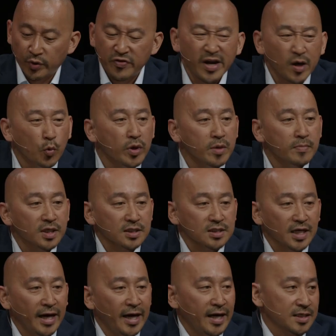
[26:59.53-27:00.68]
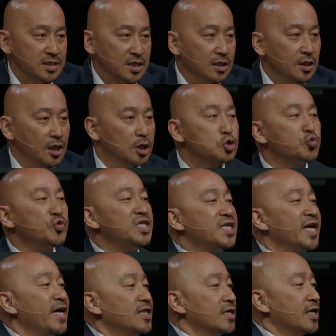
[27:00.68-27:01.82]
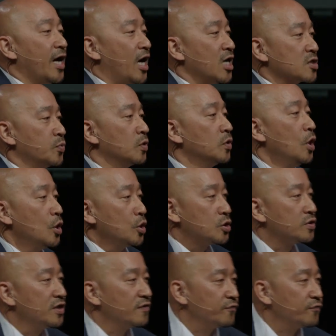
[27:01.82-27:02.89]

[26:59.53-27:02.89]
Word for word: But then we must ask, as we take the gospel to